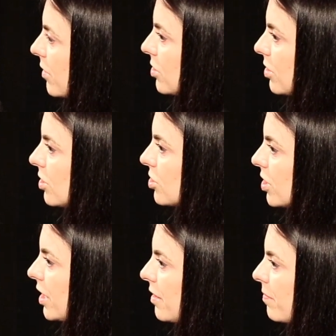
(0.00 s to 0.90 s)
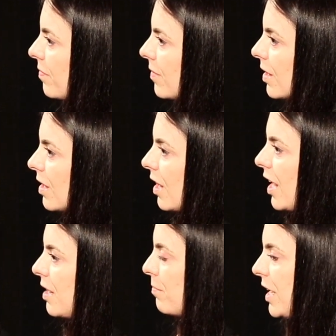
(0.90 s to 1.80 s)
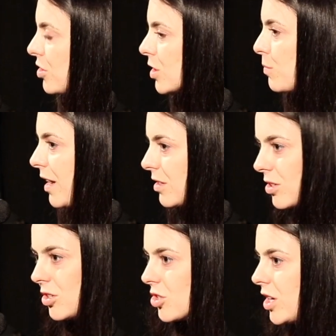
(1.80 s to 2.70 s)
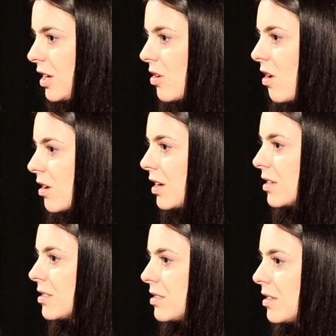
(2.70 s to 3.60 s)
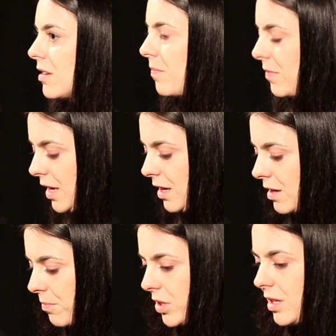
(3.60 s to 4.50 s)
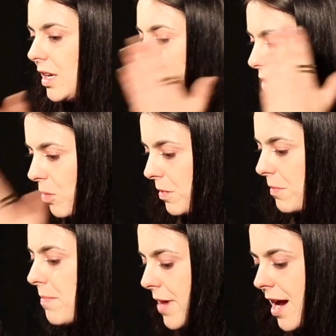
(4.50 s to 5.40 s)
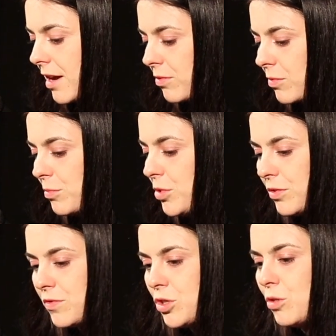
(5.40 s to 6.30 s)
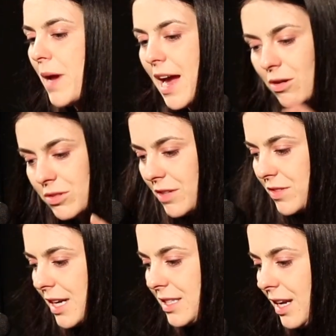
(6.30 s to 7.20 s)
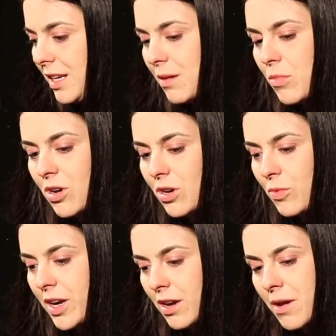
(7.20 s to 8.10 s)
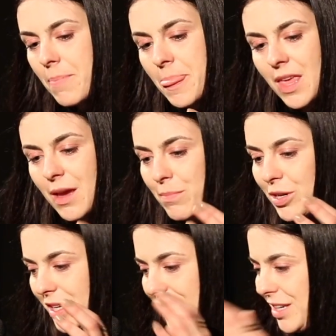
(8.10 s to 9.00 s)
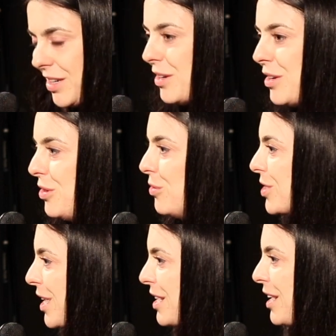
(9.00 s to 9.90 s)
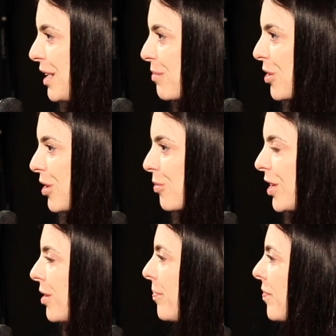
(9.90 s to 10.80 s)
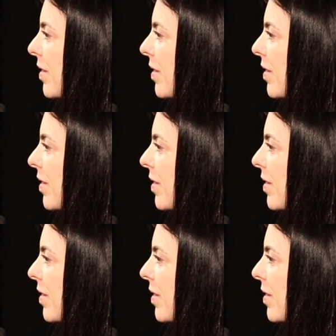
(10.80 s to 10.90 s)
for surgery. I had a major spine surgery in August. They completely cut open my back, removed 2 pounds of titanium hardware, put in new titanium hardware.